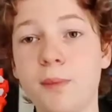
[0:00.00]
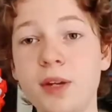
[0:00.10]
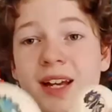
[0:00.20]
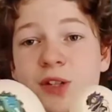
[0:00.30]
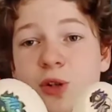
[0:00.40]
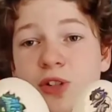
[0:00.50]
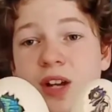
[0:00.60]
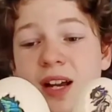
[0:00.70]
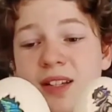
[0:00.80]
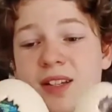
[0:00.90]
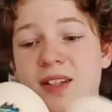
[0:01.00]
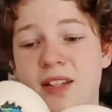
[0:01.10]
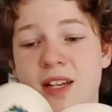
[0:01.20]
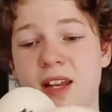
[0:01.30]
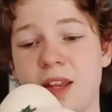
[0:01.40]
But you get 2
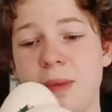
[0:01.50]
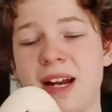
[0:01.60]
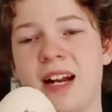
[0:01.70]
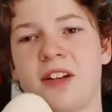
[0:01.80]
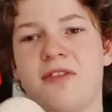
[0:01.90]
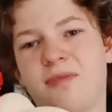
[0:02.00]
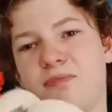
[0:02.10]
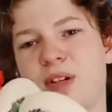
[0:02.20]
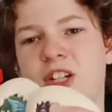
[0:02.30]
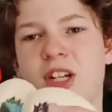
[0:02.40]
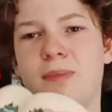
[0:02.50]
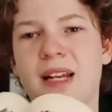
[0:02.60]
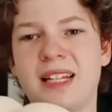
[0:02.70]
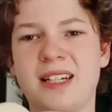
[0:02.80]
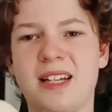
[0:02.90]
sizes. They're made out of pretty cheap
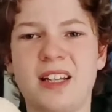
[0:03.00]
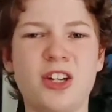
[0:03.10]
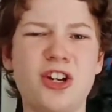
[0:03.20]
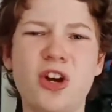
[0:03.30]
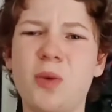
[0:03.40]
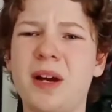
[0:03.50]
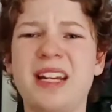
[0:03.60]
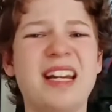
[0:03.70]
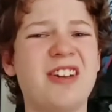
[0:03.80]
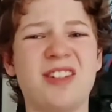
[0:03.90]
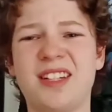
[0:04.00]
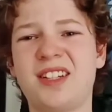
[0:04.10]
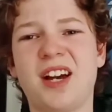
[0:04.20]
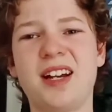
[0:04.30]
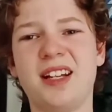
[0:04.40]
plastic. They're nowhere near as
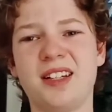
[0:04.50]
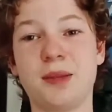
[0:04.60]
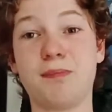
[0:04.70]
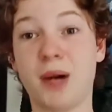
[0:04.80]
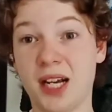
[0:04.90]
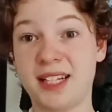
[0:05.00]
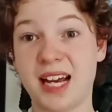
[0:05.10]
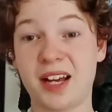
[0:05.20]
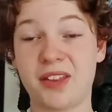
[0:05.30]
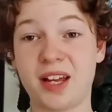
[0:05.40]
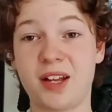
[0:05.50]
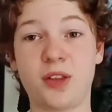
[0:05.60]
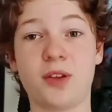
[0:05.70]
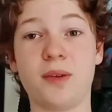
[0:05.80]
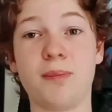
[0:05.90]
exciting as the Bug Attack thing,
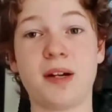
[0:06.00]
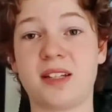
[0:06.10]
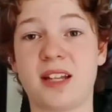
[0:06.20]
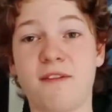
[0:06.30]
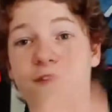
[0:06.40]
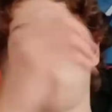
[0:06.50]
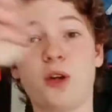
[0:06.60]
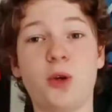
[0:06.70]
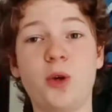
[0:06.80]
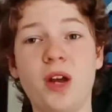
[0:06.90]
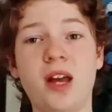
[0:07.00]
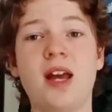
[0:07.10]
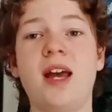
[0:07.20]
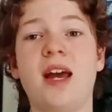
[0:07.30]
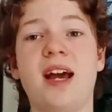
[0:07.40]
the bugs that flew,
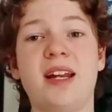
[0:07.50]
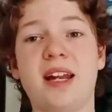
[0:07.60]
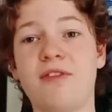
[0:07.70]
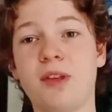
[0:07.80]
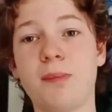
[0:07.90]
and even the